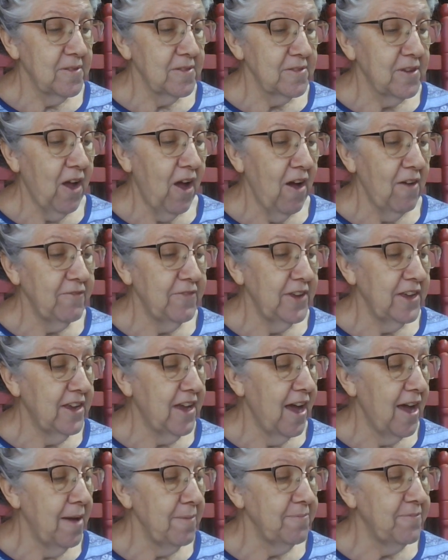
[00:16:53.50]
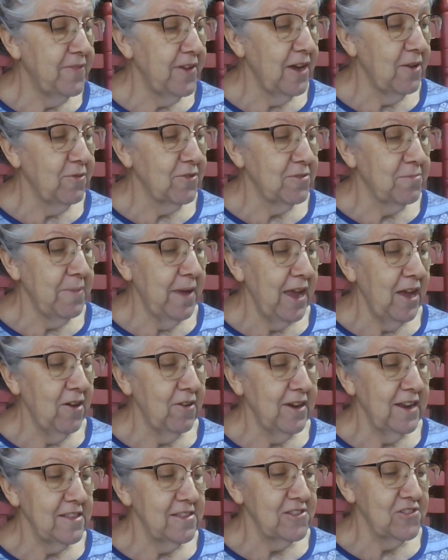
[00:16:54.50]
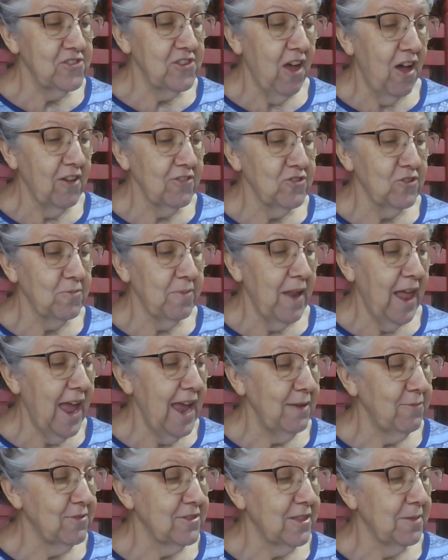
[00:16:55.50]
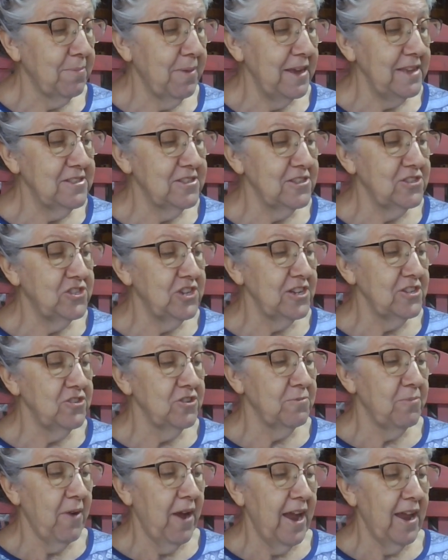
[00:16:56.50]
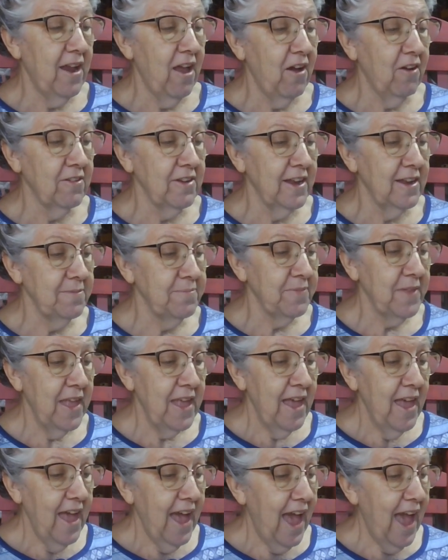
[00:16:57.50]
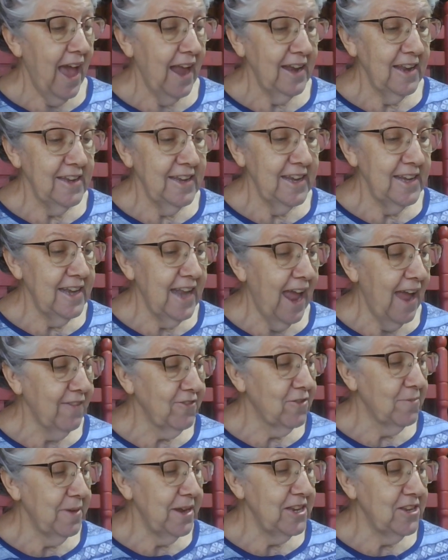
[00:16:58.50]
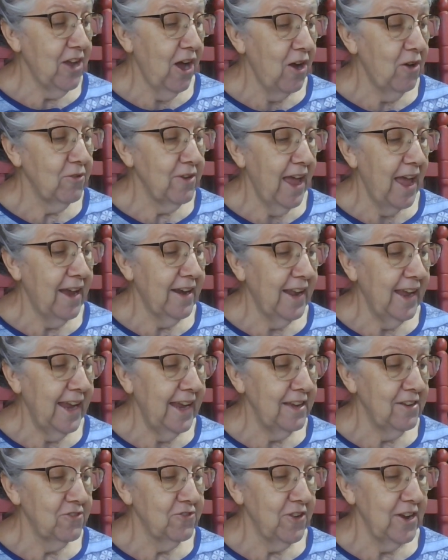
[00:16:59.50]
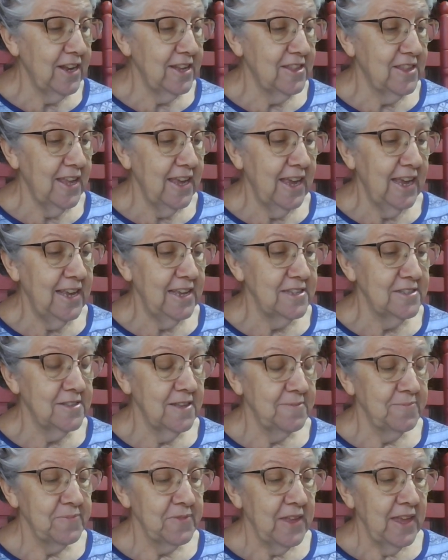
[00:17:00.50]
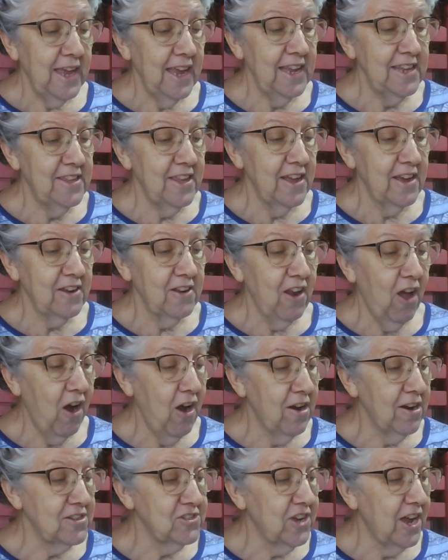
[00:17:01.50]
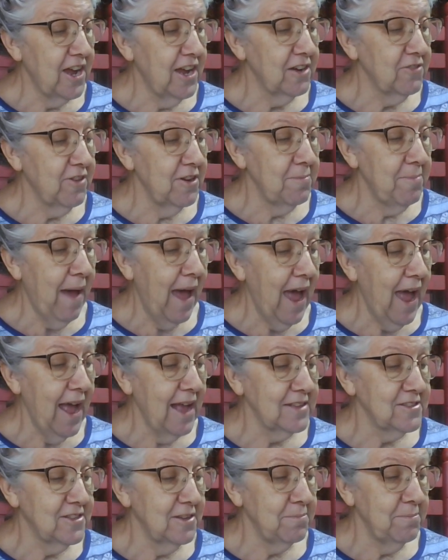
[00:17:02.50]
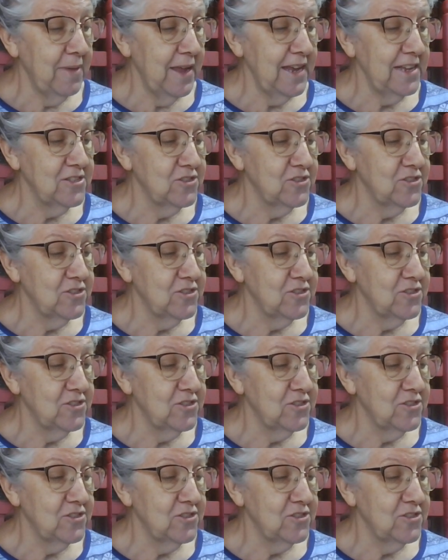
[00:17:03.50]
coffee cup filled with milk and the saucer plate with a piece of gingerbread on it. Alan didn't have to be told how to eat and drink these. He took large, hungry bites and big